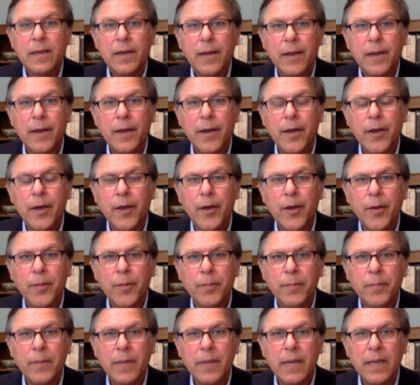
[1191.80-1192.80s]

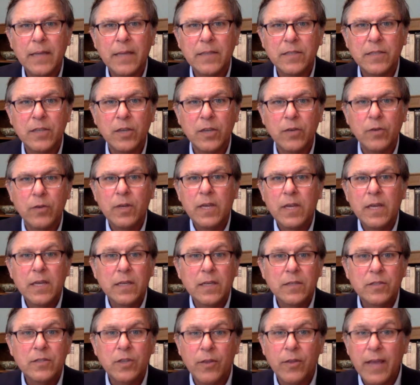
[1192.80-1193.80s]
And so
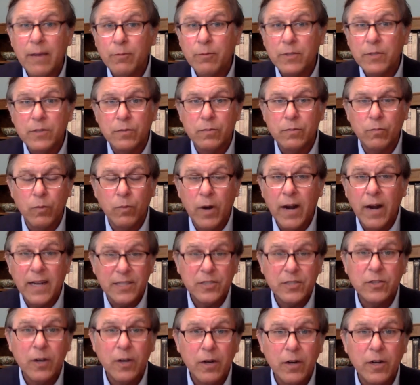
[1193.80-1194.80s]
that was where I
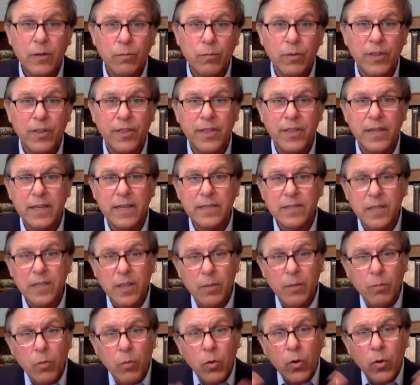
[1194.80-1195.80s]
started with this.
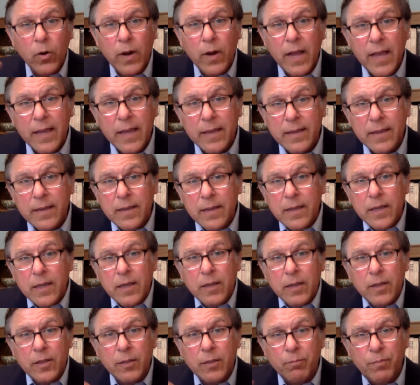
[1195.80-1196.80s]
And the more I
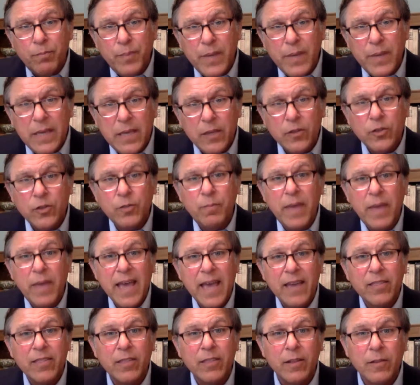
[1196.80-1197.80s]
peeled
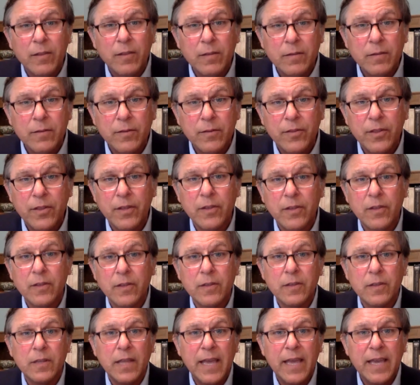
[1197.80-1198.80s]
back
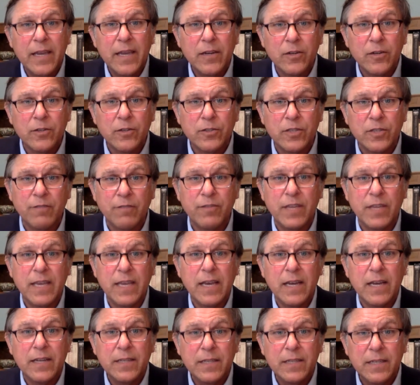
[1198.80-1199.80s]
the layers of
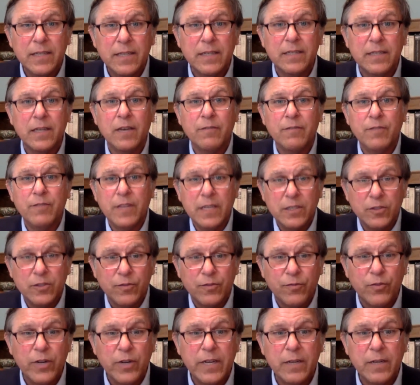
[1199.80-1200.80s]
the onion of
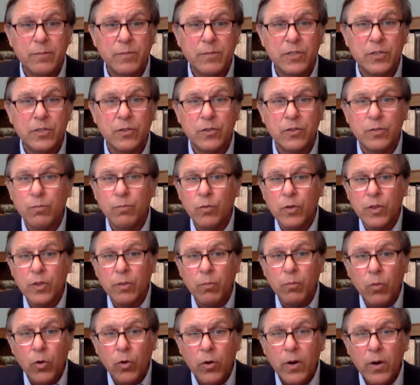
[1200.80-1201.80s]
these freedom suits,
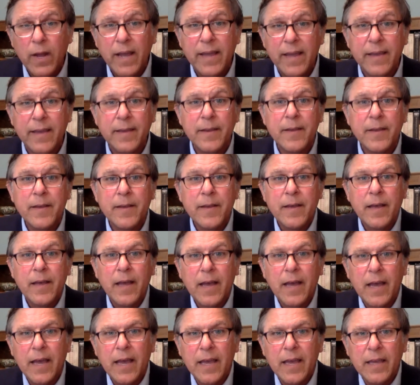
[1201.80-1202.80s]
the more
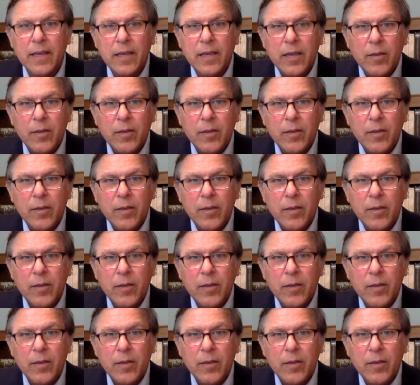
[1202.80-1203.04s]
I